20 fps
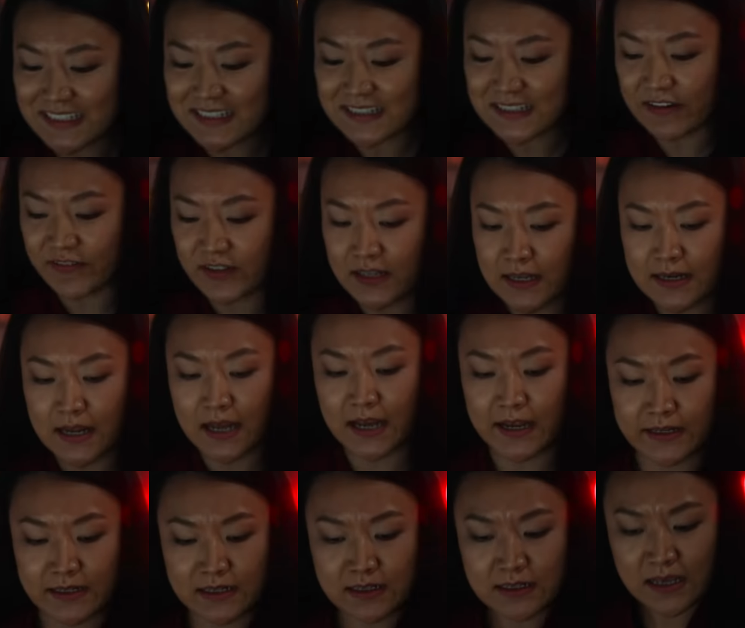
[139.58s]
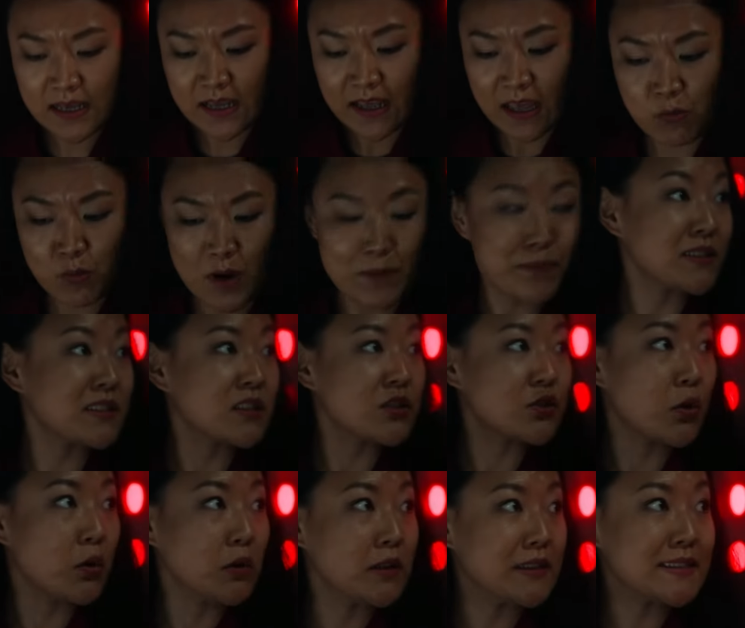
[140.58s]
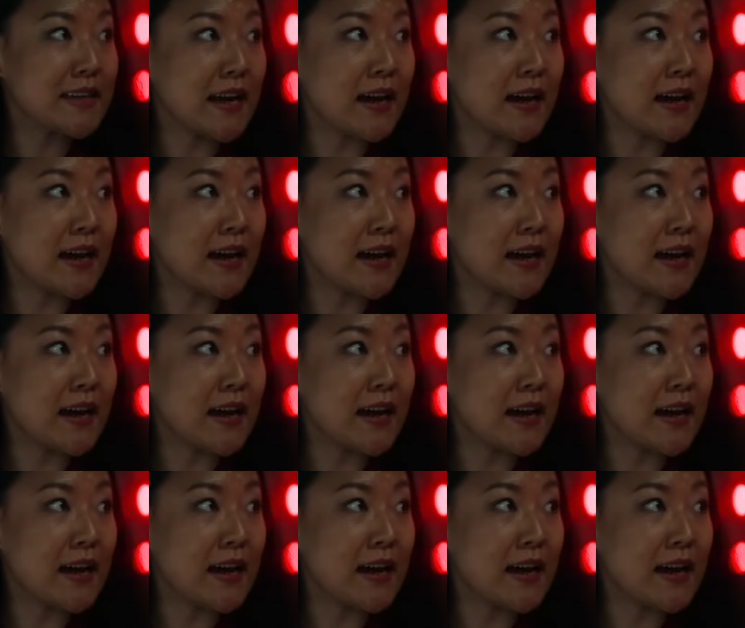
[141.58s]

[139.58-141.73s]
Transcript: 6, 7, and 9. And weapon control is